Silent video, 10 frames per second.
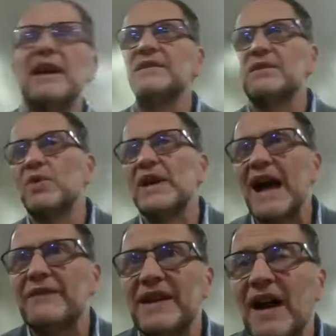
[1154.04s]
right? We
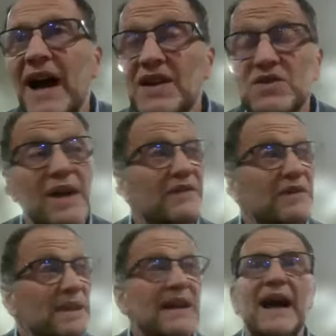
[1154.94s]
have in our house, we have
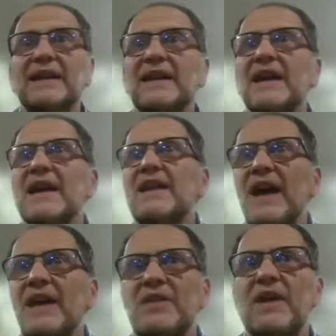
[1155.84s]
a minhag
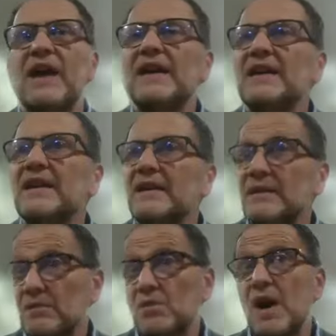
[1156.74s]
that they, eh,
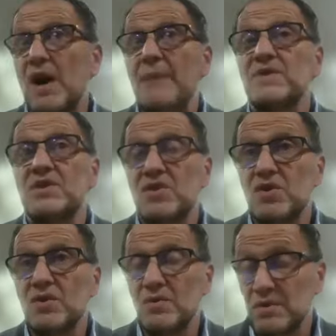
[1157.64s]
what happened
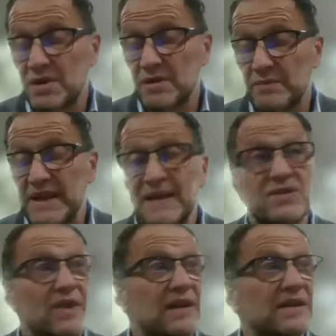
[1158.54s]
to, to the Bnei
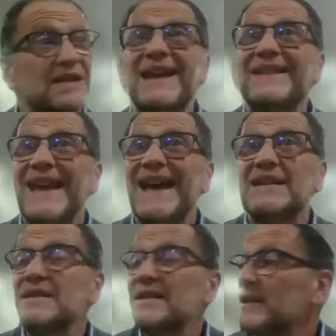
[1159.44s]
Israel is that in the
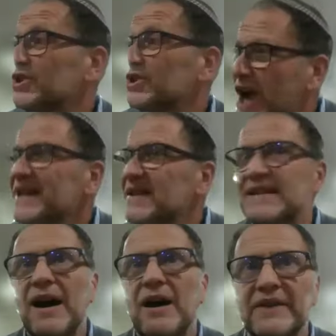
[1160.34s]
end is they were
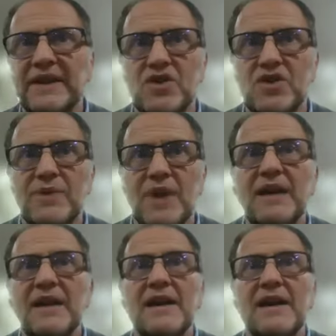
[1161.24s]
chased out of Egypt, right?